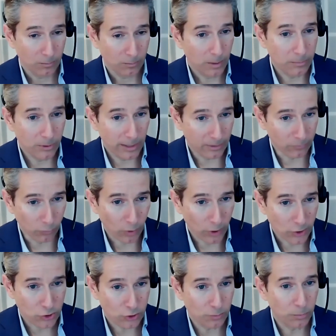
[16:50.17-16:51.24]
people that
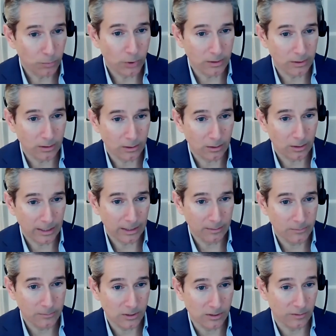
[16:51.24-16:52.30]
rush to put in the
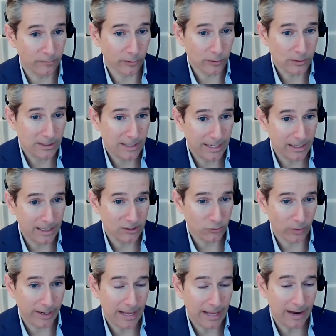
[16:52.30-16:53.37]
claims in the first days
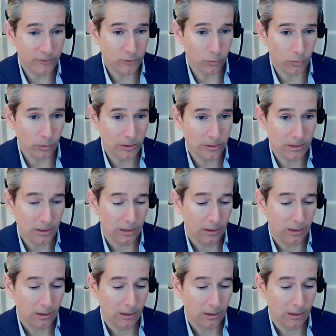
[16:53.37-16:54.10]
right afterwards.